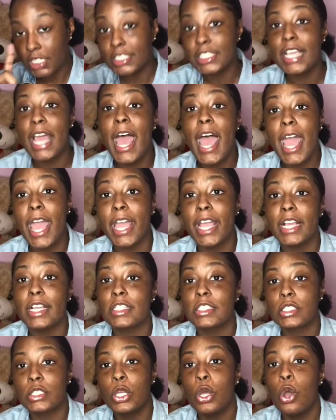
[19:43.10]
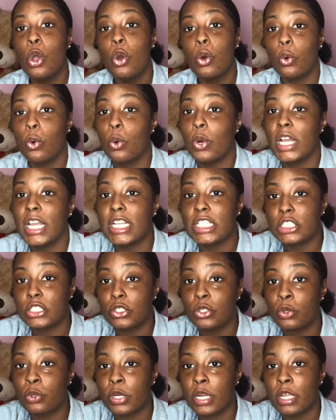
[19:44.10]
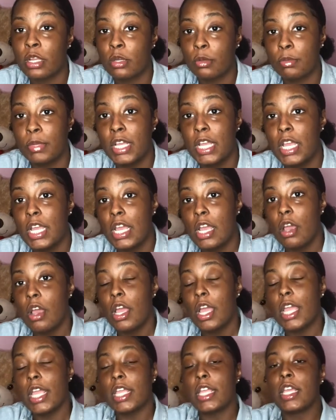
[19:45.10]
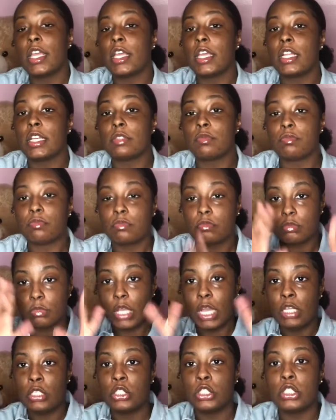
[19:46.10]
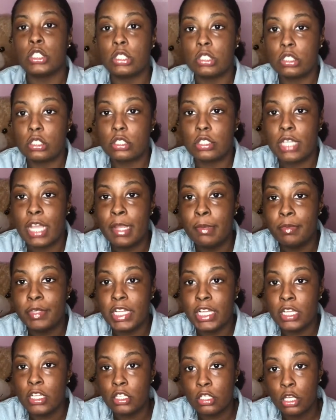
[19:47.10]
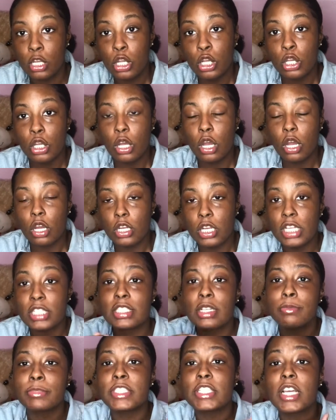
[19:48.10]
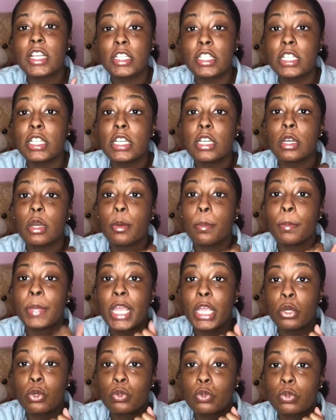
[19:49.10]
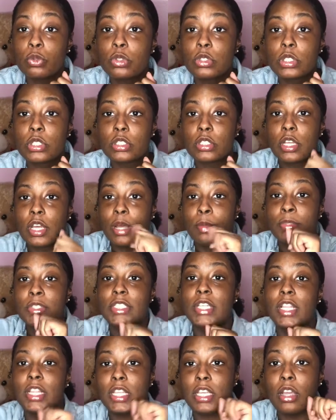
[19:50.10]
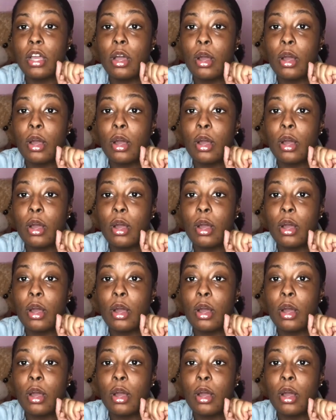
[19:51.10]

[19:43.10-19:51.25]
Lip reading: tags on Instagram, and I just typed in, because I'm selling bangles. I'm selling